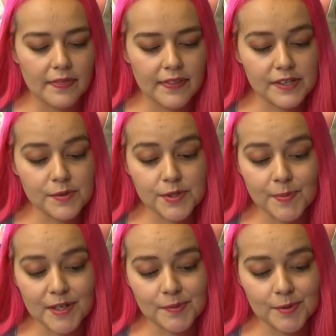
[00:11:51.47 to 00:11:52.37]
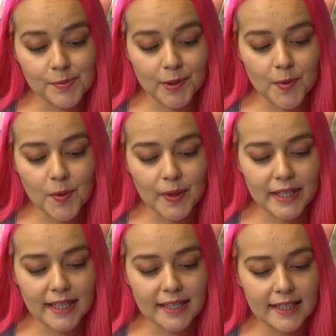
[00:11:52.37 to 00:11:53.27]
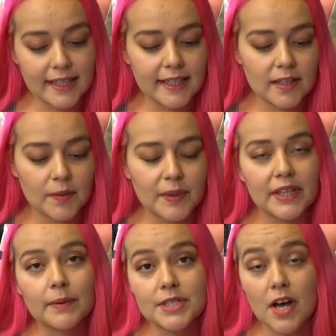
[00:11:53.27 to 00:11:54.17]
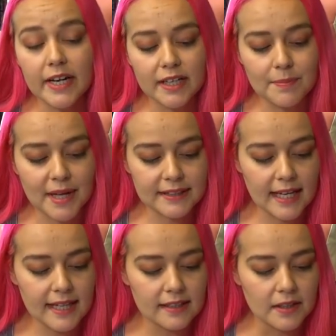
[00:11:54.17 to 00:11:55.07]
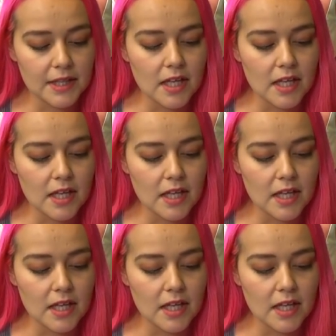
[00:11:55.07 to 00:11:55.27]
And this response was recorded here when they were talking about that.